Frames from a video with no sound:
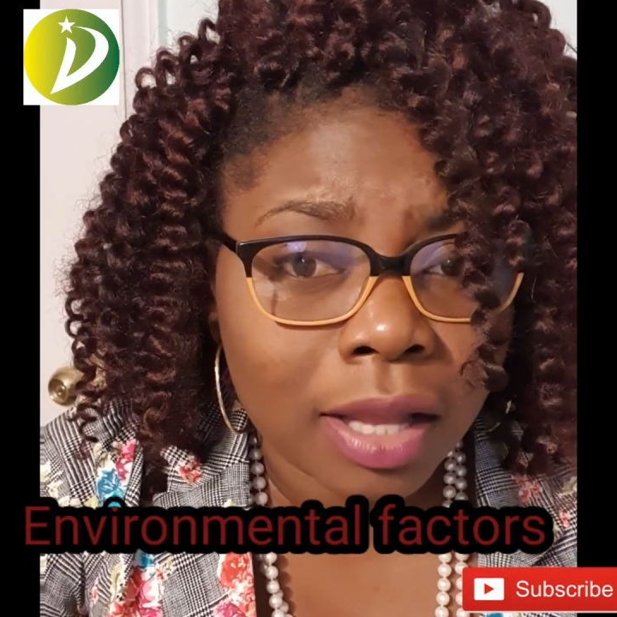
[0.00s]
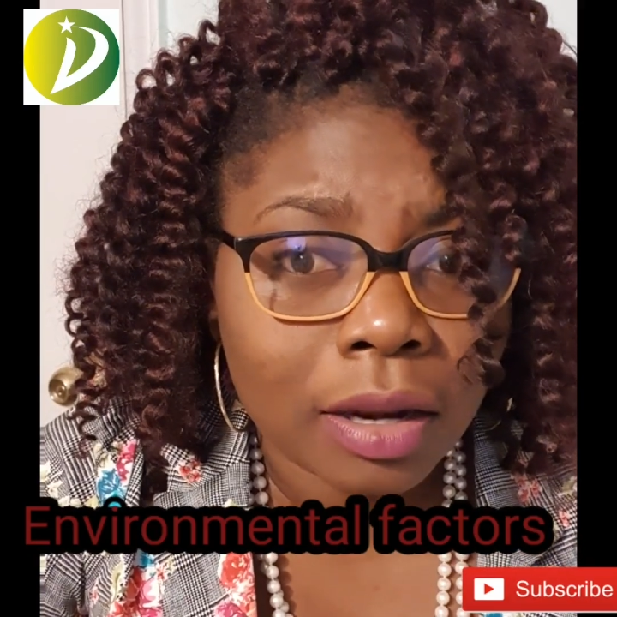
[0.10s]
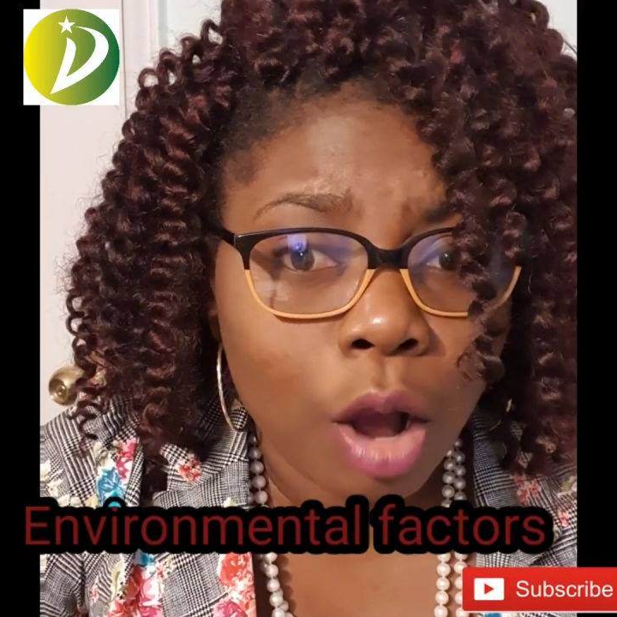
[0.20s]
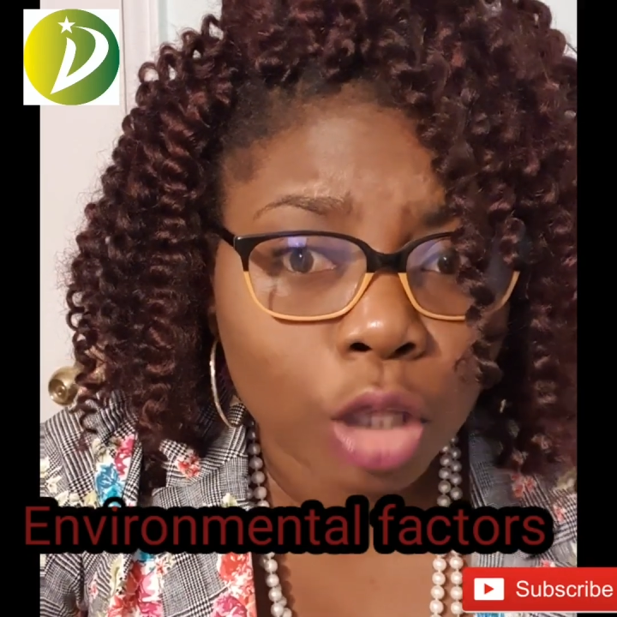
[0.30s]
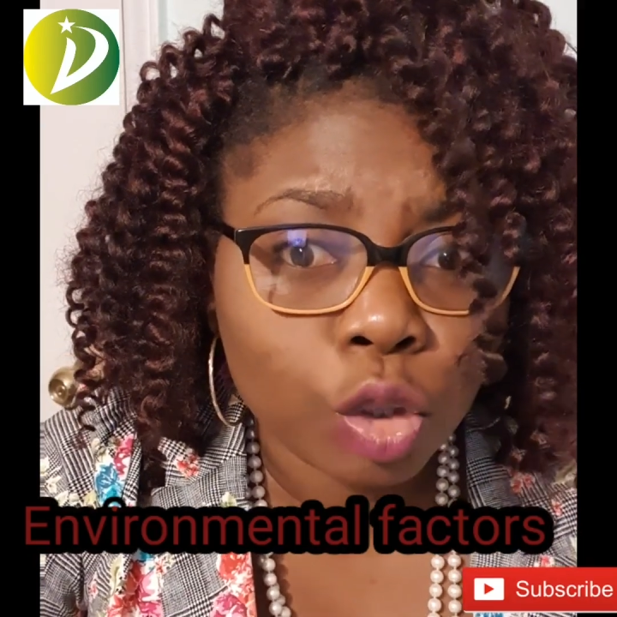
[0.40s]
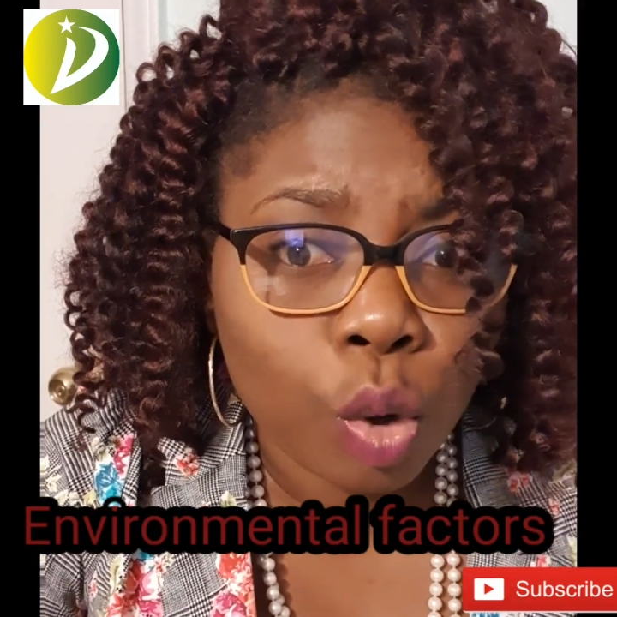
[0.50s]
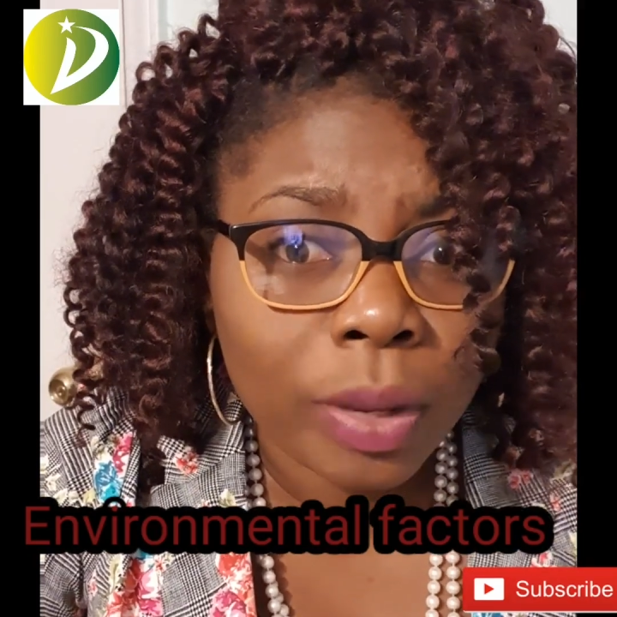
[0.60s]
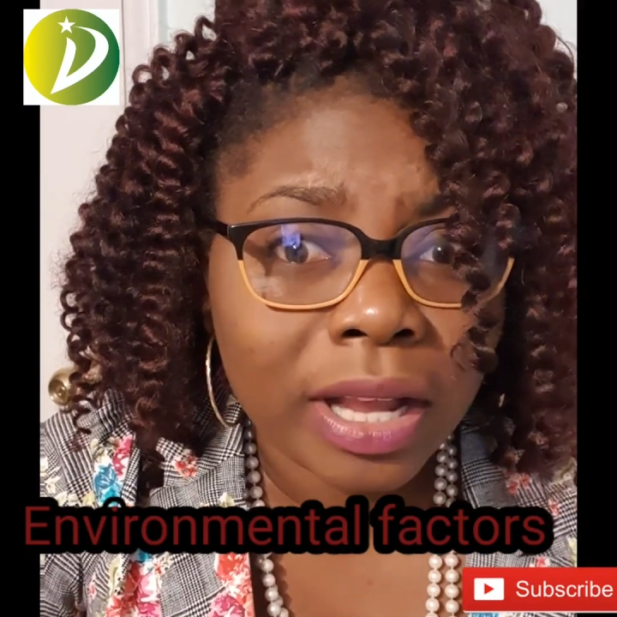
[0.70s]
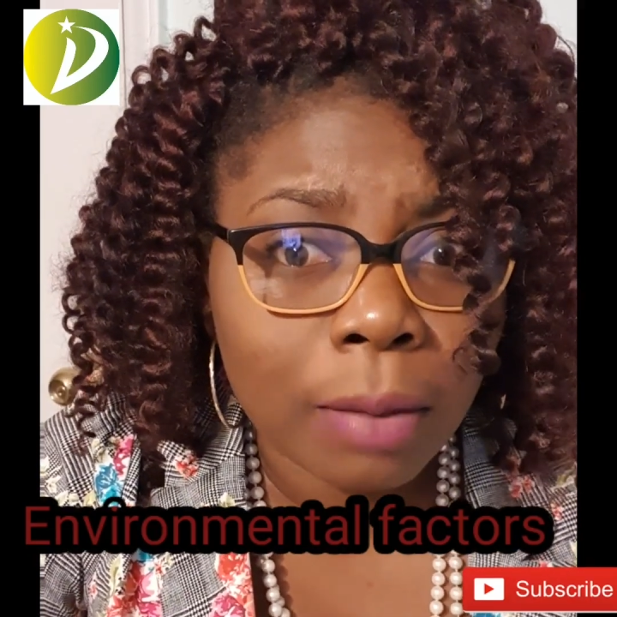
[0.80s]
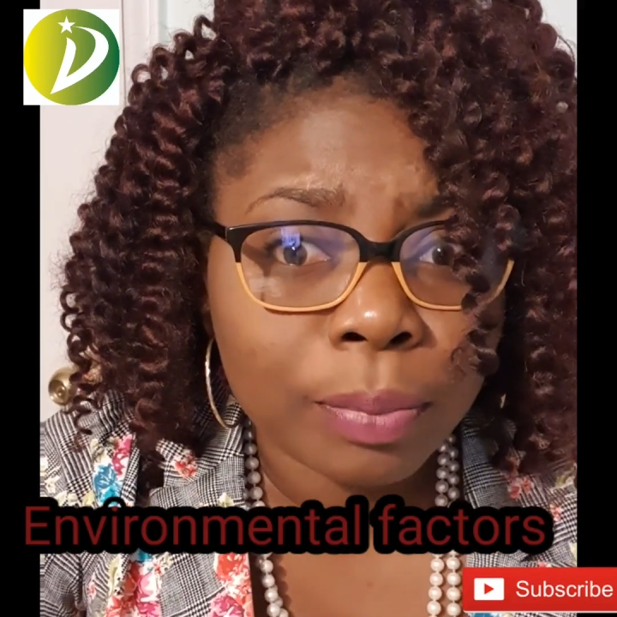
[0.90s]

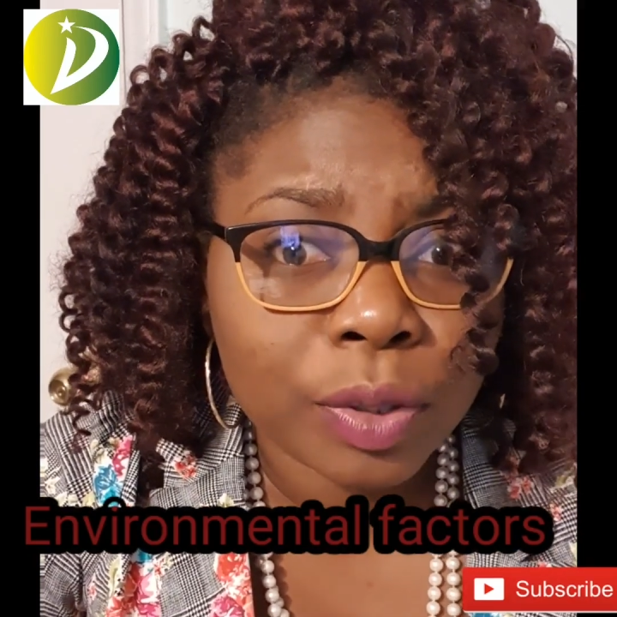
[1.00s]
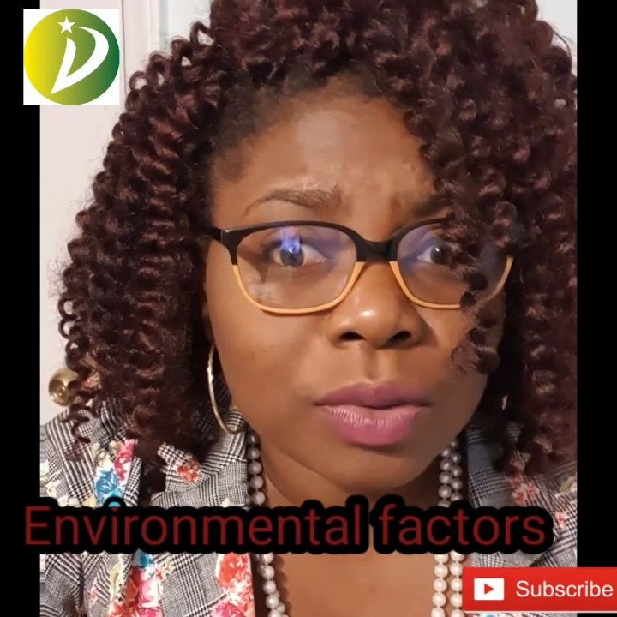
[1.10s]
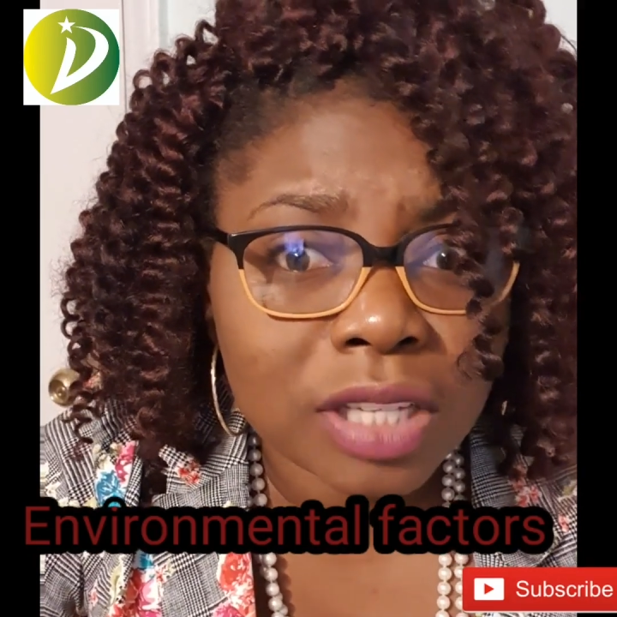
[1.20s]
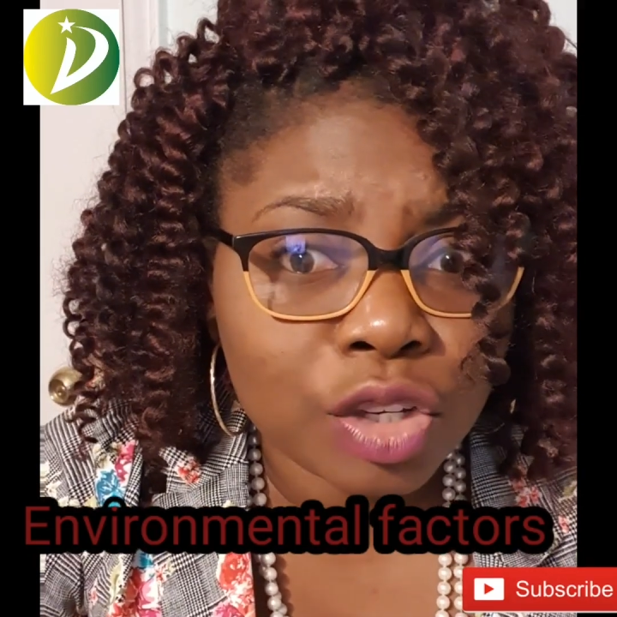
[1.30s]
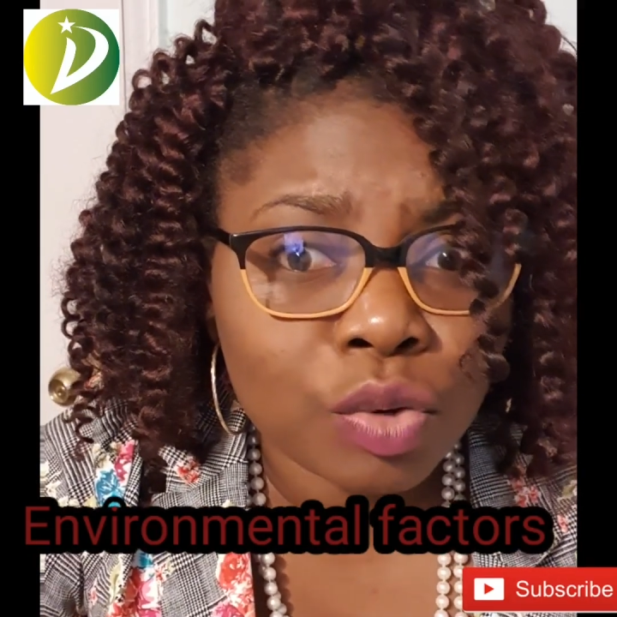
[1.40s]
ongoing abuse that